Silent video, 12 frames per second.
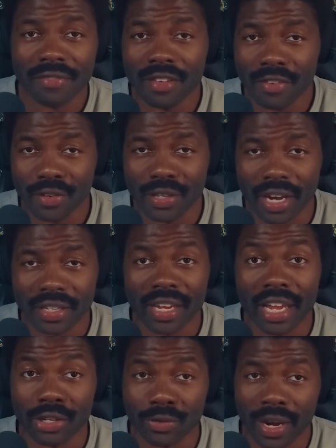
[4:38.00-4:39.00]
Vivianite
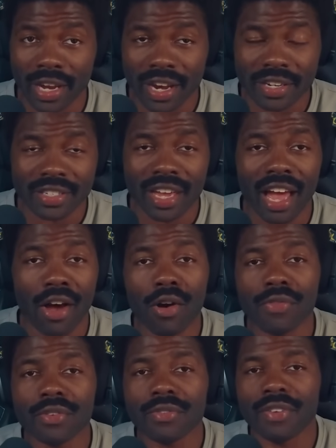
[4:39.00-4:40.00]
and Greigites are
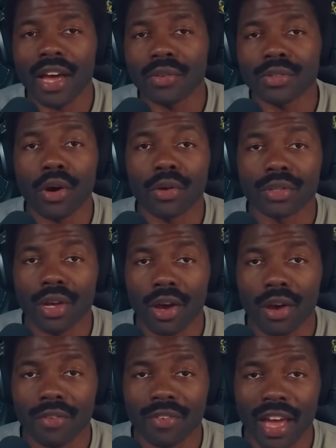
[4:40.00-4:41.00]
often found on
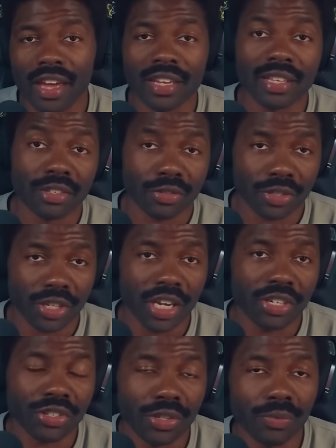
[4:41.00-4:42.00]
Earth in
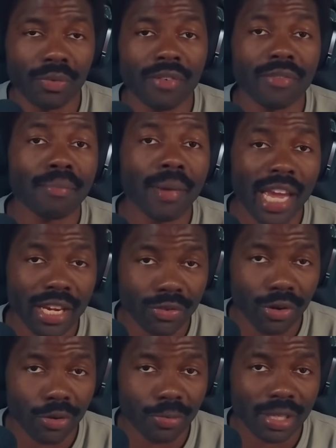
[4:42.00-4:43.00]
association with
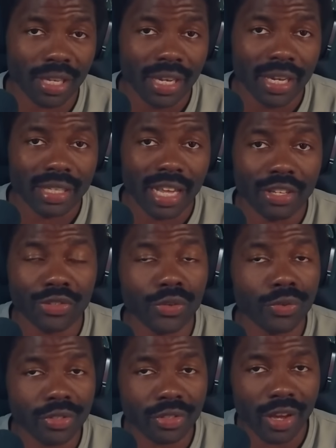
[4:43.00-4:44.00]
microbes that
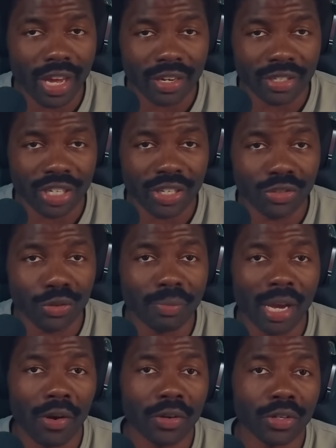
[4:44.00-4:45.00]
use their energy to
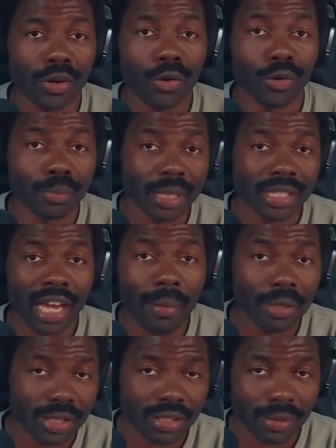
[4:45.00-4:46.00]
power their own
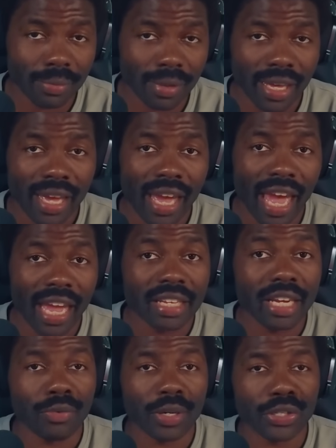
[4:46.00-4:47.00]
metabolism, and
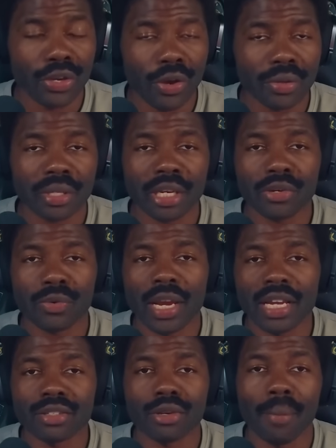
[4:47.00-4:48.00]
in return they
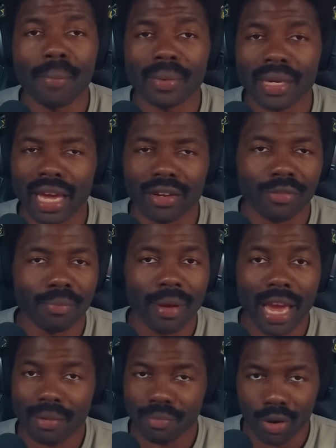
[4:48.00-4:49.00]
create some kind of
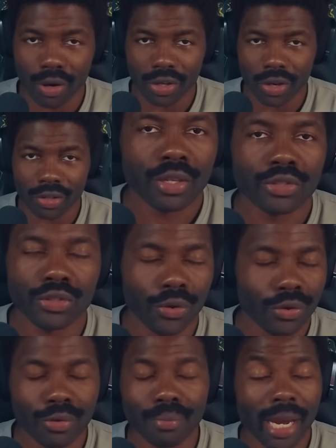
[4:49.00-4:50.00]
byproduct,
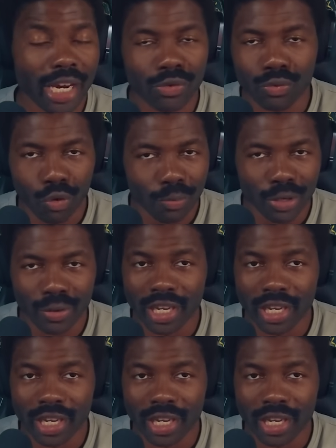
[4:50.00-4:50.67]
so microbial